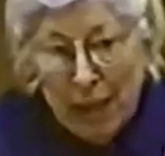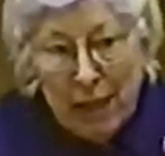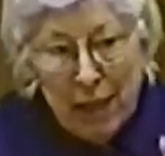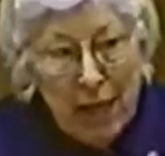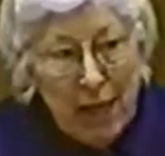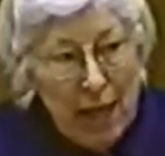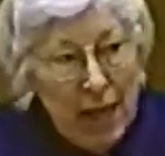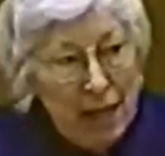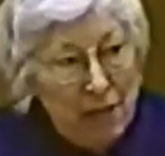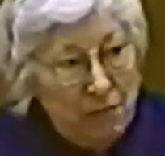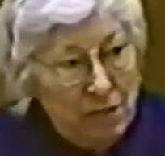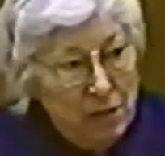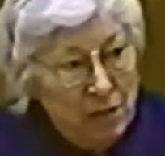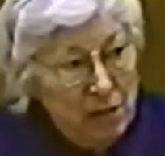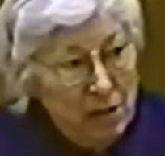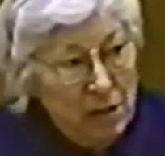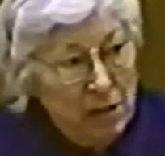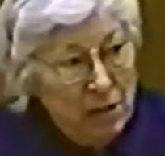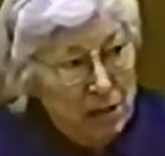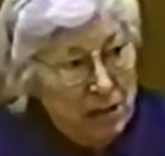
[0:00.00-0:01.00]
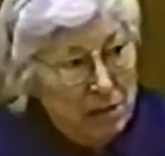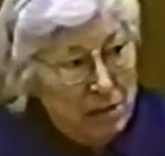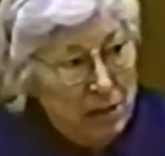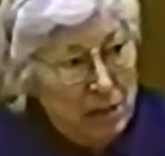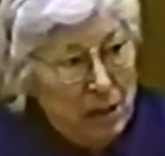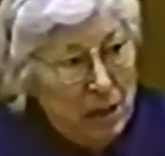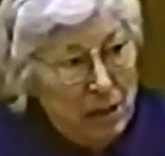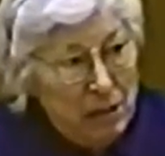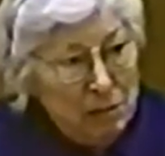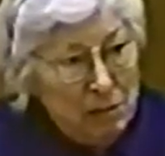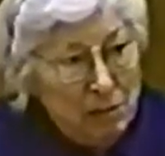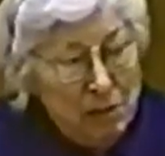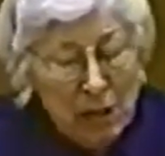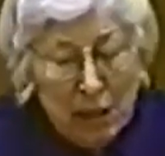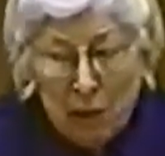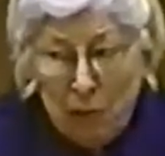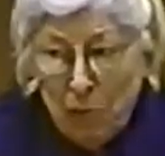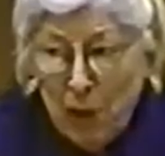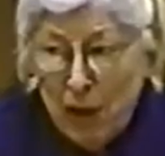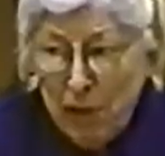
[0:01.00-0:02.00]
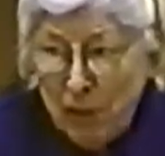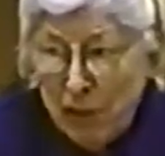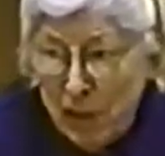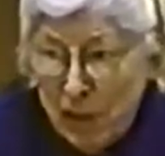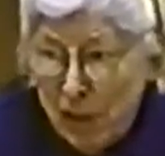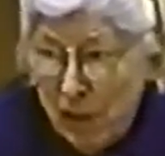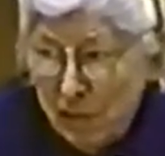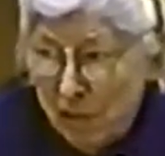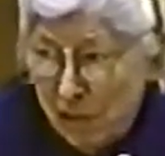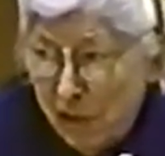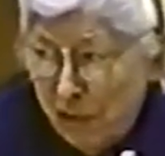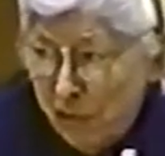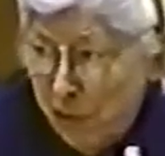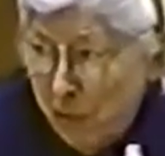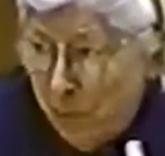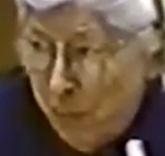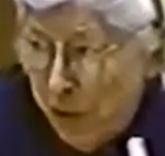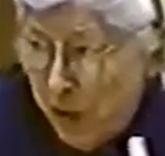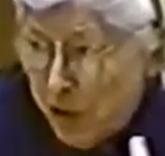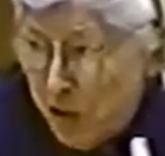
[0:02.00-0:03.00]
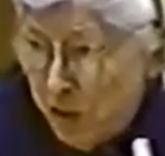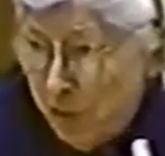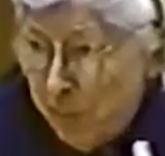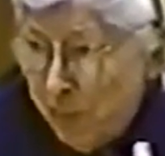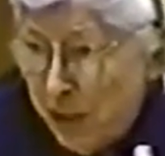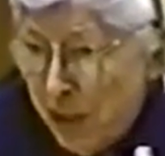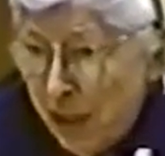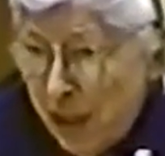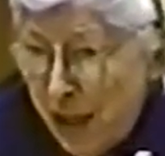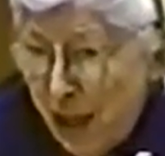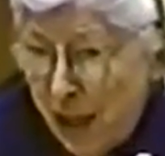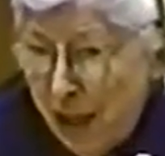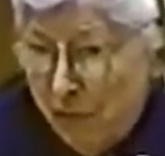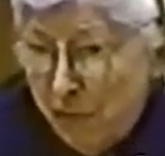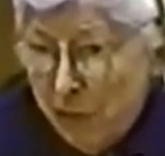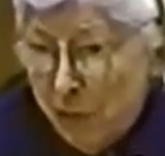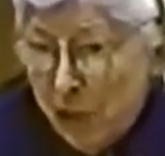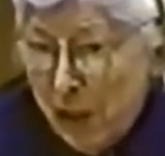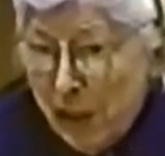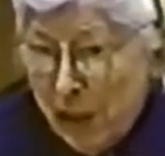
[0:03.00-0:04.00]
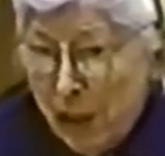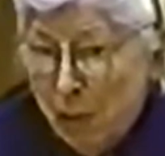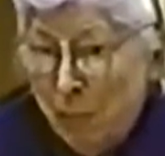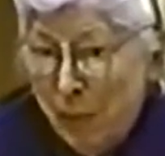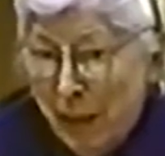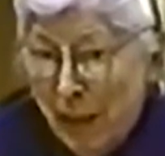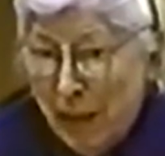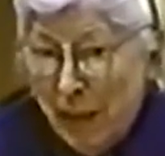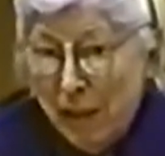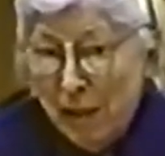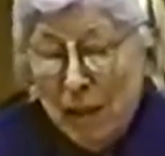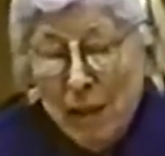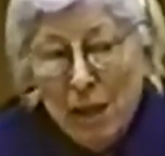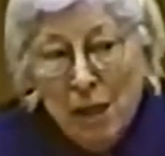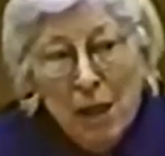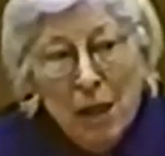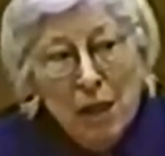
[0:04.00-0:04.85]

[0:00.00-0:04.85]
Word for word: And they had very uh, a great deal of ambition, but they had very little money.